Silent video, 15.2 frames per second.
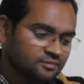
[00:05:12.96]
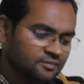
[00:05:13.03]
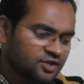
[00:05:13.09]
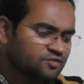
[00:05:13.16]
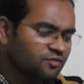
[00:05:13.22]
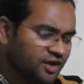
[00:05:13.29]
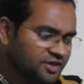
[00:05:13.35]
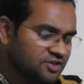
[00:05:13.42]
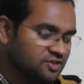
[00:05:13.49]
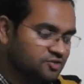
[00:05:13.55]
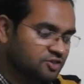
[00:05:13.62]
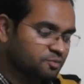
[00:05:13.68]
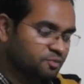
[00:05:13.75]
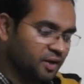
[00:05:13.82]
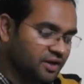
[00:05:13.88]
It's wise
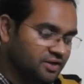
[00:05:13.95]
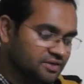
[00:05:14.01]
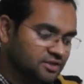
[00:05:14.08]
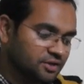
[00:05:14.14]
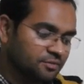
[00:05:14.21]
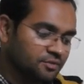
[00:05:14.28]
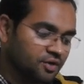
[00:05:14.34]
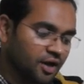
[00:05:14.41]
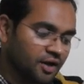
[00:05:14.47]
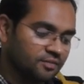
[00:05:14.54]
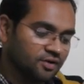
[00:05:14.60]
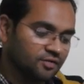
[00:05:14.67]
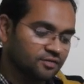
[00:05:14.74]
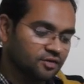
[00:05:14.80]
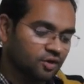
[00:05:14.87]
to spend some
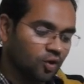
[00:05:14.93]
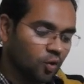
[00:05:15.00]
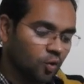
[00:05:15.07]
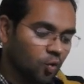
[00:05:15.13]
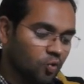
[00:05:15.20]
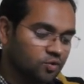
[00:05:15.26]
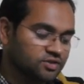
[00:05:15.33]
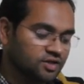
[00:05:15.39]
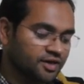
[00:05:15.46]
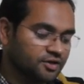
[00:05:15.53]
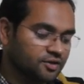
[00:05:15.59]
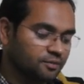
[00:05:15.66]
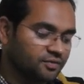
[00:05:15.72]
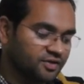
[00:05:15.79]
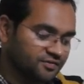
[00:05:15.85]
time giving the whole
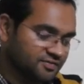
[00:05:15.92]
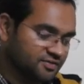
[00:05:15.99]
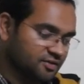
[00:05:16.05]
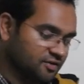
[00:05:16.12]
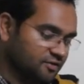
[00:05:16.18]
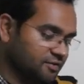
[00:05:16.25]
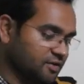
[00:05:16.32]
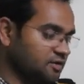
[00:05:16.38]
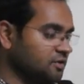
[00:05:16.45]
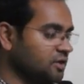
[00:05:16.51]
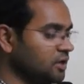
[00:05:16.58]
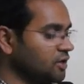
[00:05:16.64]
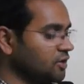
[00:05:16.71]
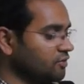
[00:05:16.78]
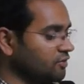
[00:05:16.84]
site a brief survey
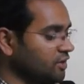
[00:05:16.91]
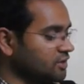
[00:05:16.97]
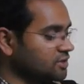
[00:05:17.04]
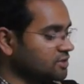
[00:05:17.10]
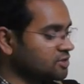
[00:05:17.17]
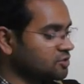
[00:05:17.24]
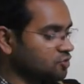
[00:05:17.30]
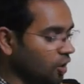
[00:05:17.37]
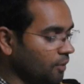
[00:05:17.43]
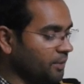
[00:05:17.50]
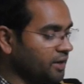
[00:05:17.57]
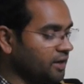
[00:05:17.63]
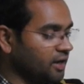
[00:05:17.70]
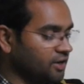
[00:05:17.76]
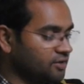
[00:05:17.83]
rather than
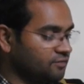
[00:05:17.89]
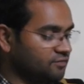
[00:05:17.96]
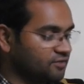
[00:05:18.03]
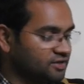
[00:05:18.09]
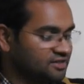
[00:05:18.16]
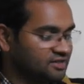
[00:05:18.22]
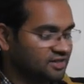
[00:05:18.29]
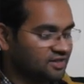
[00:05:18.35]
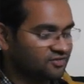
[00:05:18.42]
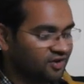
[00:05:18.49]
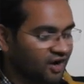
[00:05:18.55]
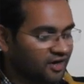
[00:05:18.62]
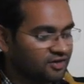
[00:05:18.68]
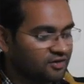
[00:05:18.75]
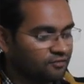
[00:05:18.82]
stopping at the first
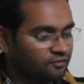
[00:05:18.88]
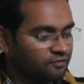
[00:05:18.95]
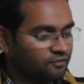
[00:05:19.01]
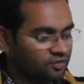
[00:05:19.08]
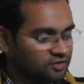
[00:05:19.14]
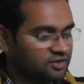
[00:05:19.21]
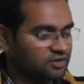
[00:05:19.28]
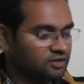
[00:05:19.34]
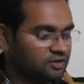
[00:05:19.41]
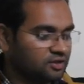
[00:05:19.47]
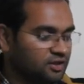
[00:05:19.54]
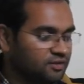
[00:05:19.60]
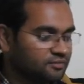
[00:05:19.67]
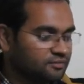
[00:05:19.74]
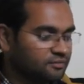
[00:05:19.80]
attractive fossil.
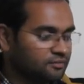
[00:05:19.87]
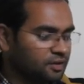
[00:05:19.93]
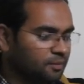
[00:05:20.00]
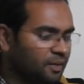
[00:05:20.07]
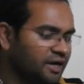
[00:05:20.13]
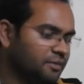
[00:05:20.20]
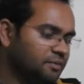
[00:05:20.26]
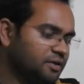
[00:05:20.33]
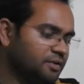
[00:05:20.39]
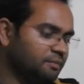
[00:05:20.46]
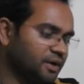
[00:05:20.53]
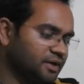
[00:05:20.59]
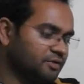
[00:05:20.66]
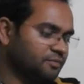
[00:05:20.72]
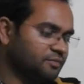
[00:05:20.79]
There might be a
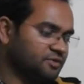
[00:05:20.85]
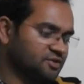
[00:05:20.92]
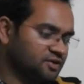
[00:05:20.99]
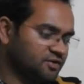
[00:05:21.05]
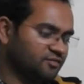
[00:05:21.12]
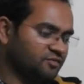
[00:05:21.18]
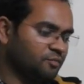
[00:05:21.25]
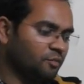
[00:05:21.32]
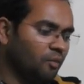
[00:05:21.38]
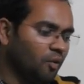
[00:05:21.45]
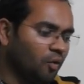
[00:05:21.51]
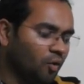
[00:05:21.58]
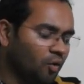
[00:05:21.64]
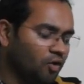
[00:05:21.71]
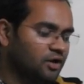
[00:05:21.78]
better preserved,
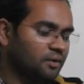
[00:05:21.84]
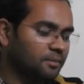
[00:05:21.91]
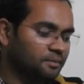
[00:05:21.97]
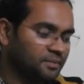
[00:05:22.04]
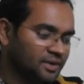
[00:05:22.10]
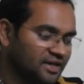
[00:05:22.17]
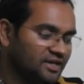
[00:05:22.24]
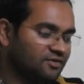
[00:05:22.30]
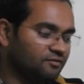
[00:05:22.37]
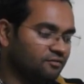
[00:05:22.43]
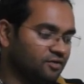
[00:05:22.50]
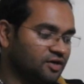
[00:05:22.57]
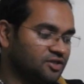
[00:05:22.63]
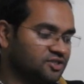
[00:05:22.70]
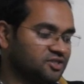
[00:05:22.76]
more complete
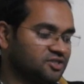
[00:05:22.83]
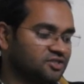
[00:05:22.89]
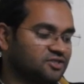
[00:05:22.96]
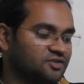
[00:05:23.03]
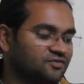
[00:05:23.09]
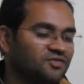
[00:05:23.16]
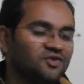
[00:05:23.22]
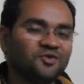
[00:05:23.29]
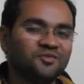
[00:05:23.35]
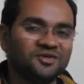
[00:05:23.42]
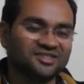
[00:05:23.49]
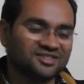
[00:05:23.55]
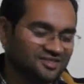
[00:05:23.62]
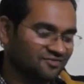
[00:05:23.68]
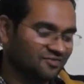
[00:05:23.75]
version just a few
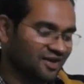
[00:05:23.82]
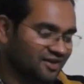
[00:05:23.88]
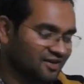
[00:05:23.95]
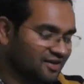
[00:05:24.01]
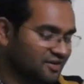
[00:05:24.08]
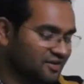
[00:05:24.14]
meters away.